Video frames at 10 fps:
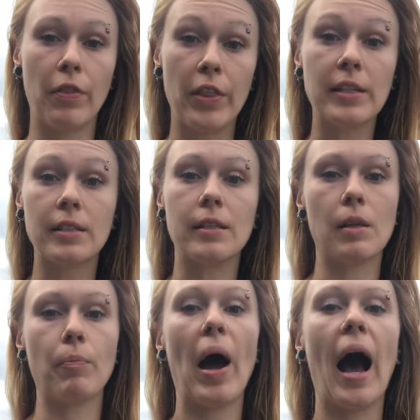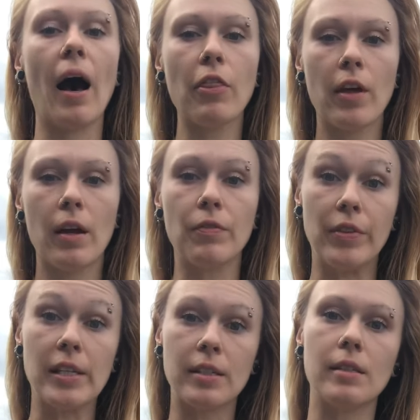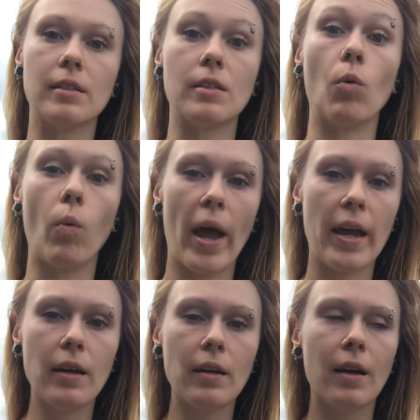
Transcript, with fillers: this is the path, this is the way,